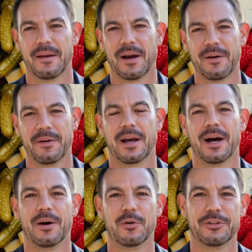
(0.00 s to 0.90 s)

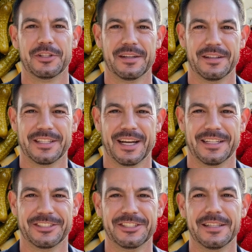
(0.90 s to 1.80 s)
Avocados,
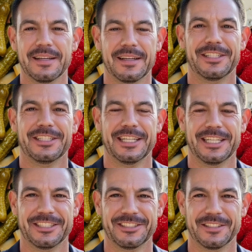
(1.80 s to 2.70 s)
nuts,
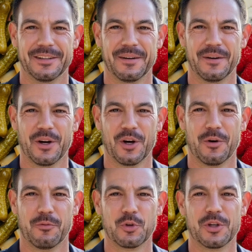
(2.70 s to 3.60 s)
seeds,
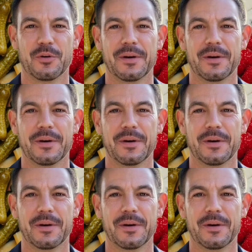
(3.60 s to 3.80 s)
olive oil,